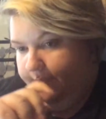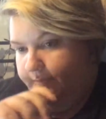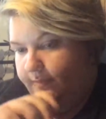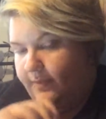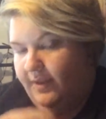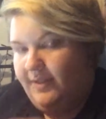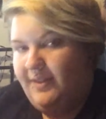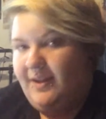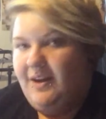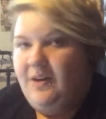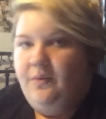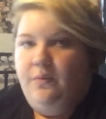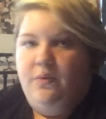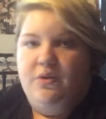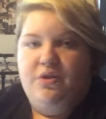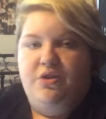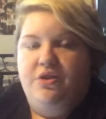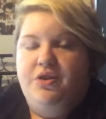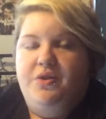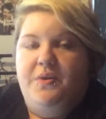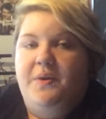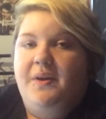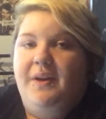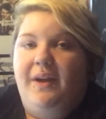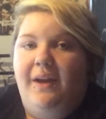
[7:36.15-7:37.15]
And then I wasn't
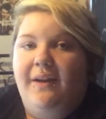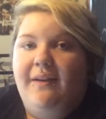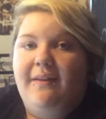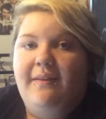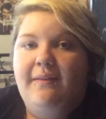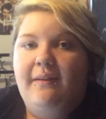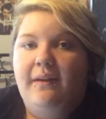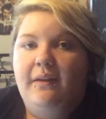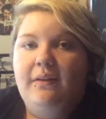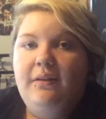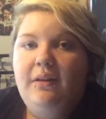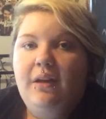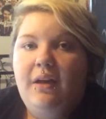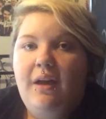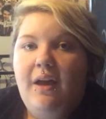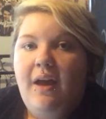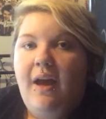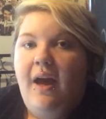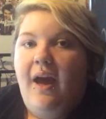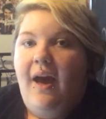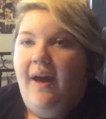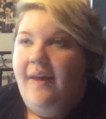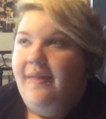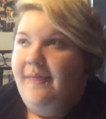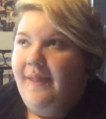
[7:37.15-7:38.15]
doing anything,
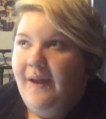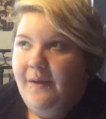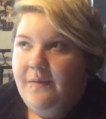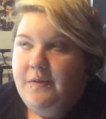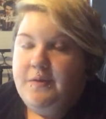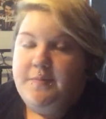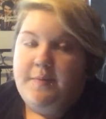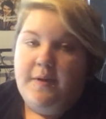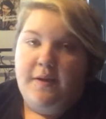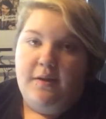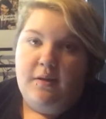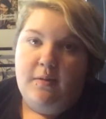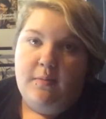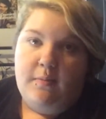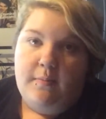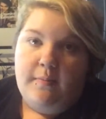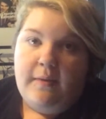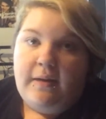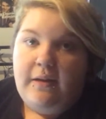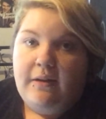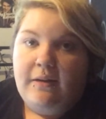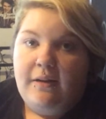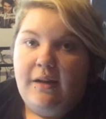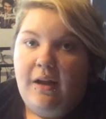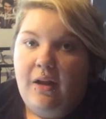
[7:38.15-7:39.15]
and that was making my
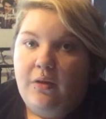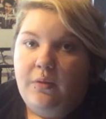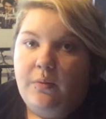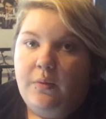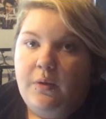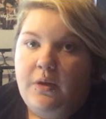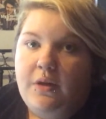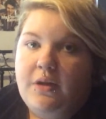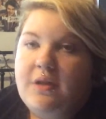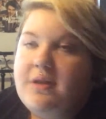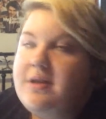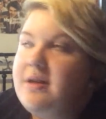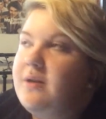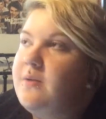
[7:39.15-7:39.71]
mental health worse,